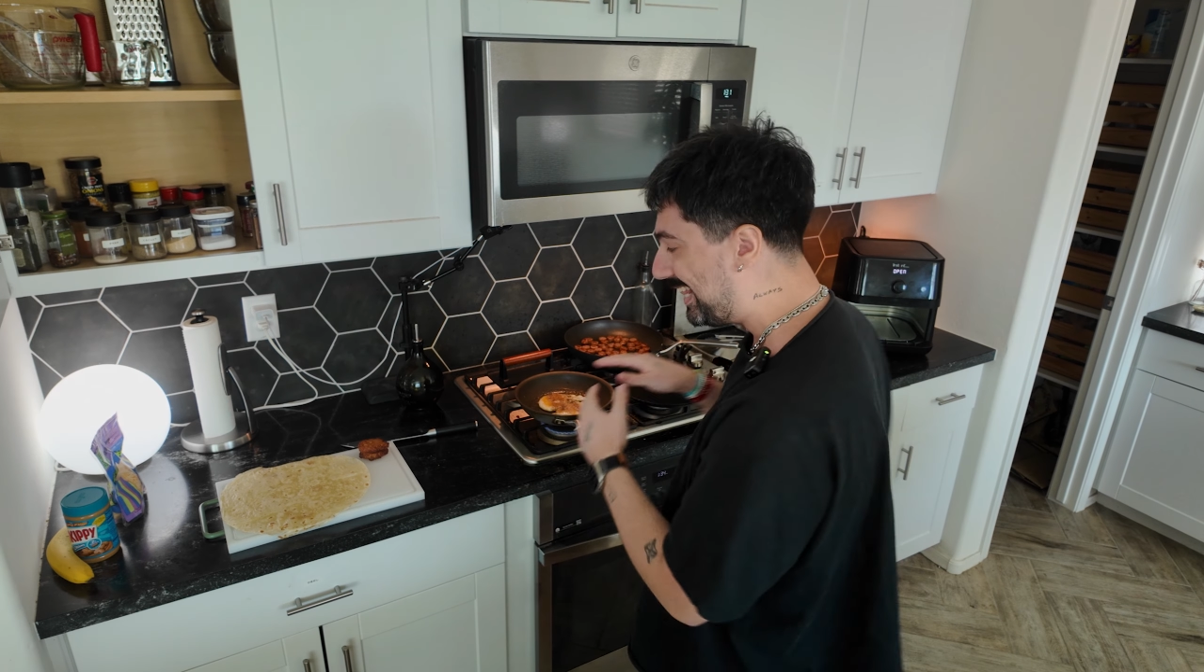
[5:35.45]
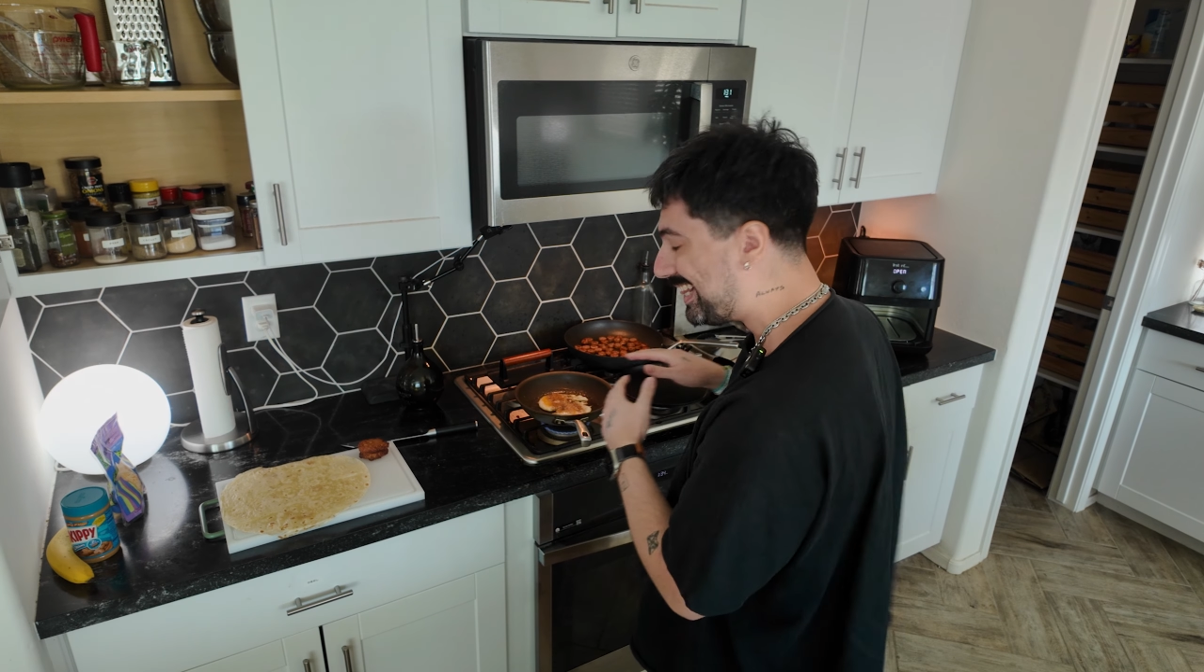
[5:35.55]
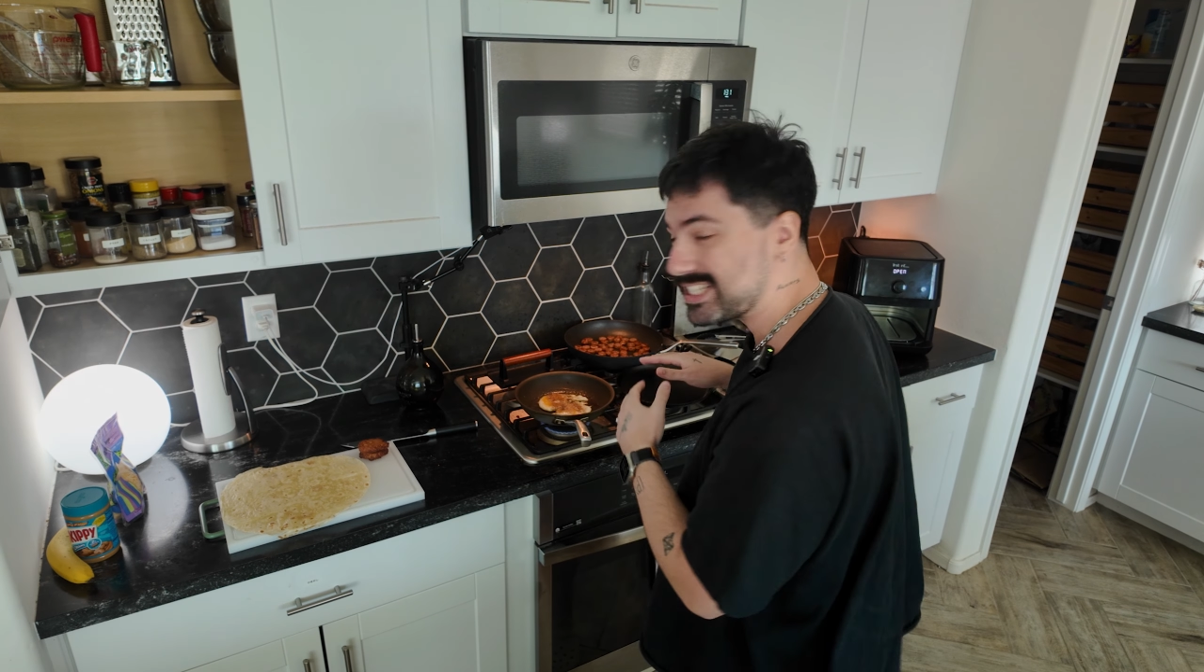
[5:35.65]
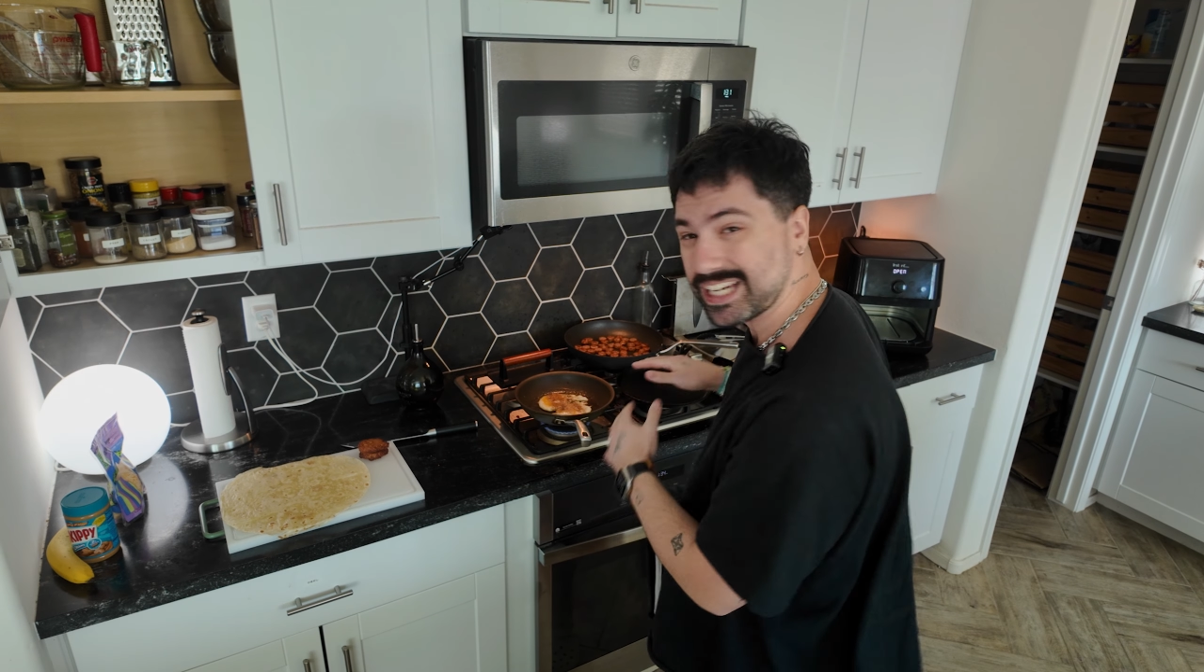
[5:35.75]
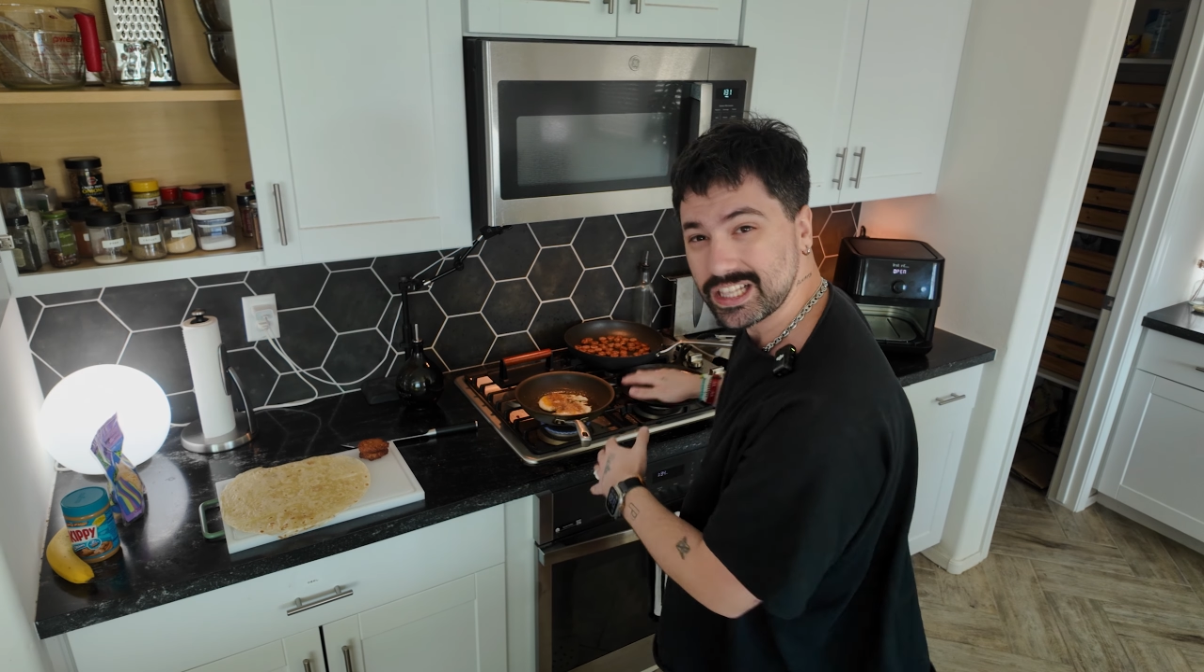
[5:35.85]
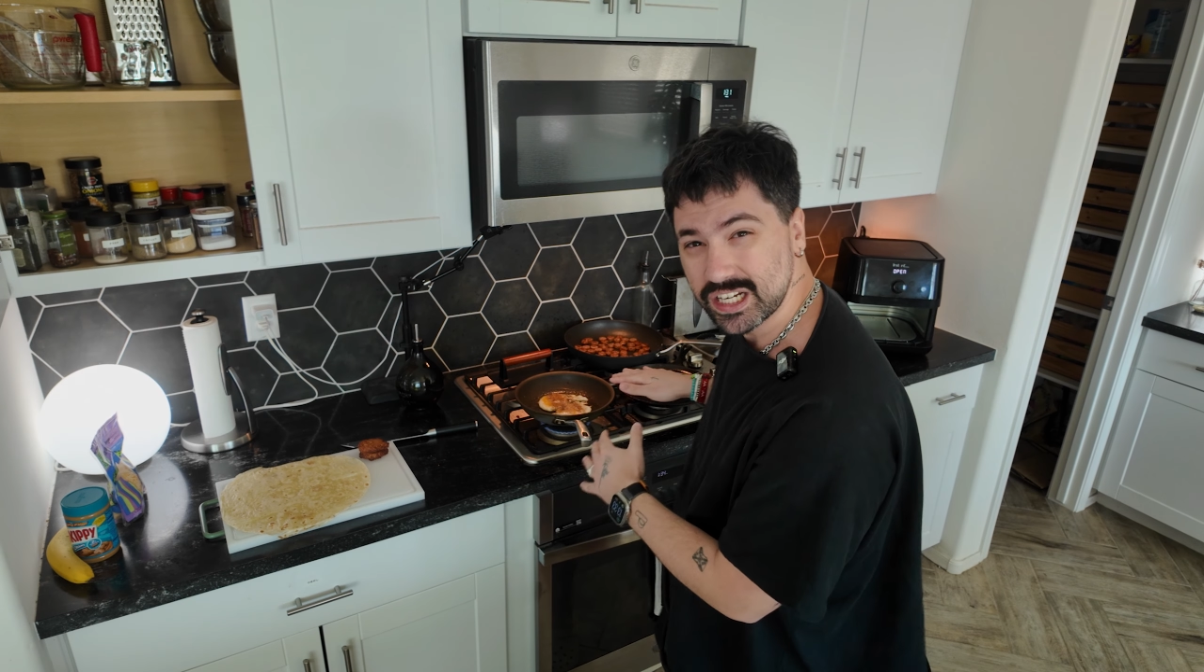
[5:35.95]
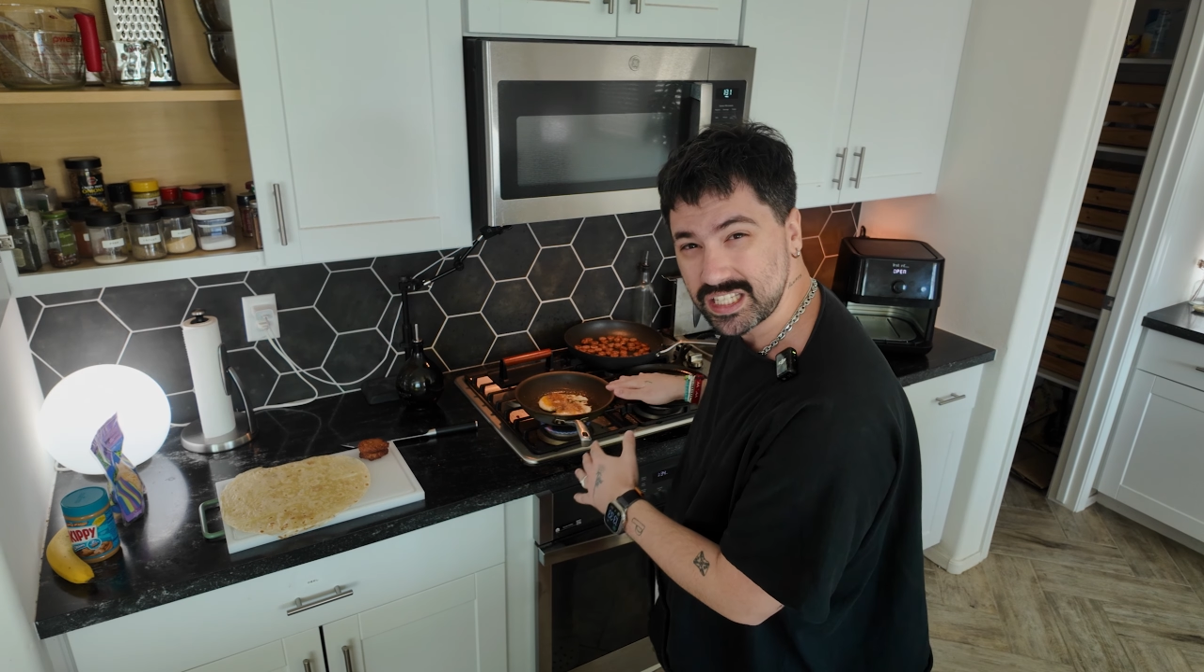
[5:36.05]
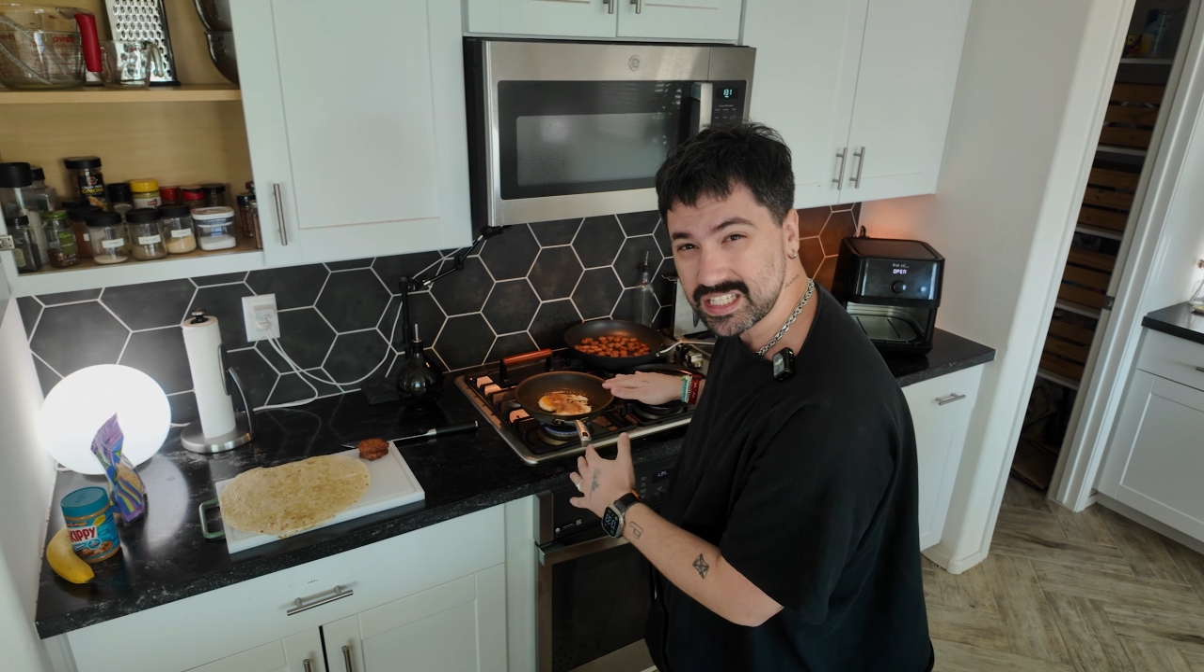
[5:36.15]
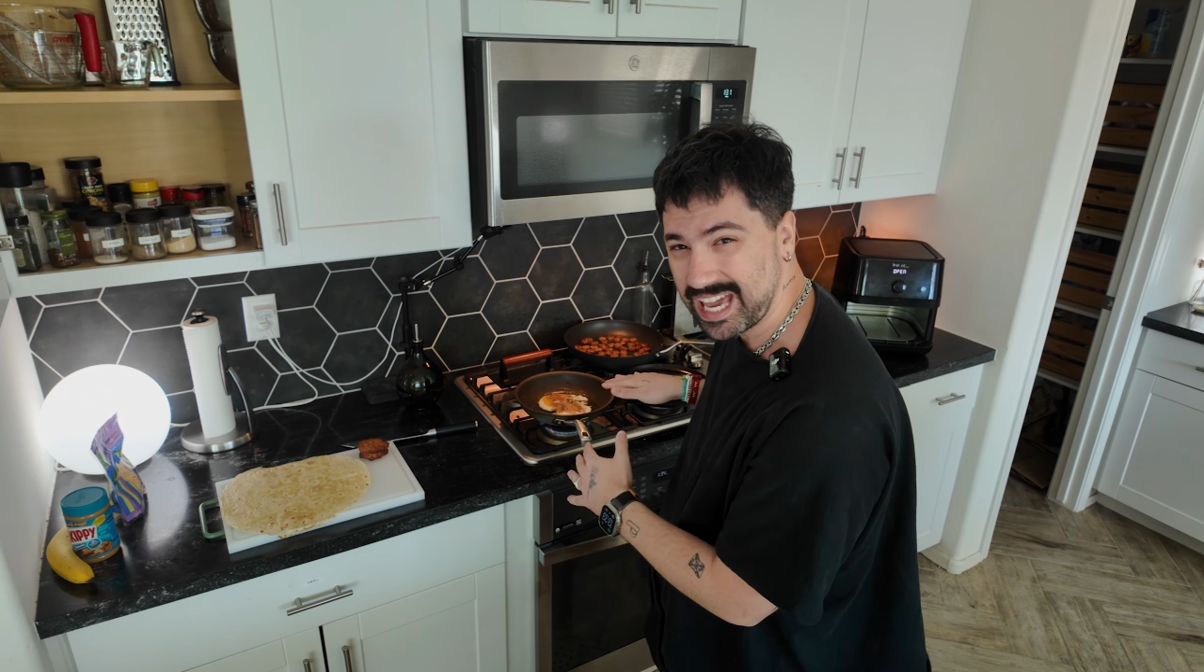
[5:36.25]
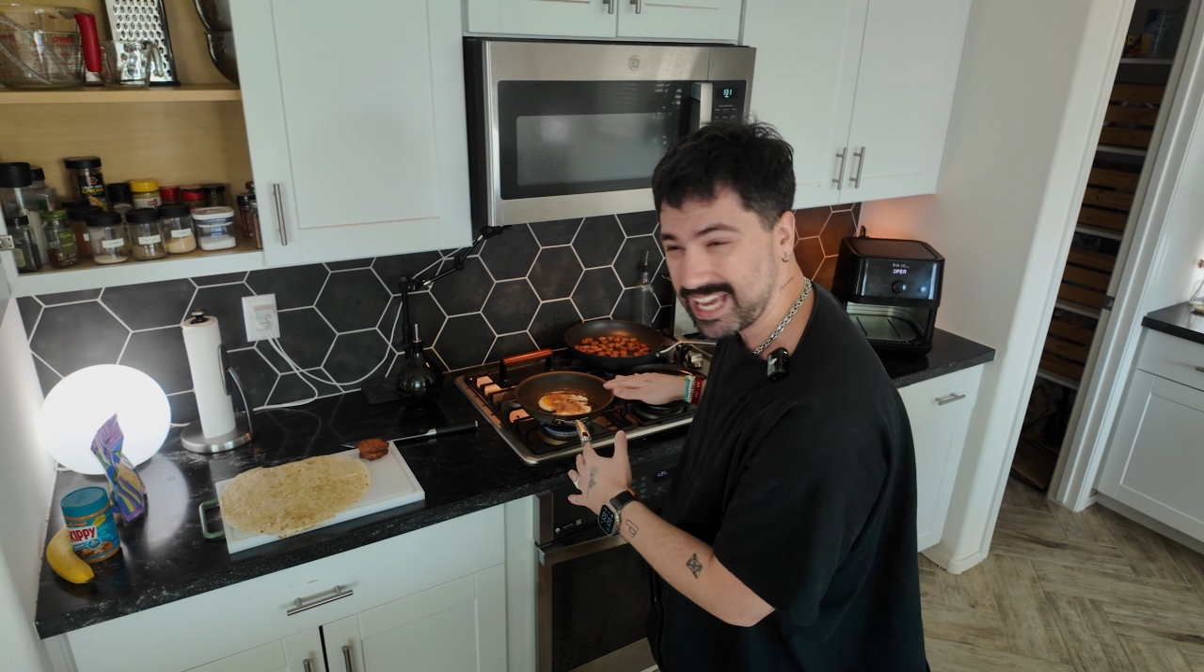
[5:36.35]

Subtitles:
Let's take a look at these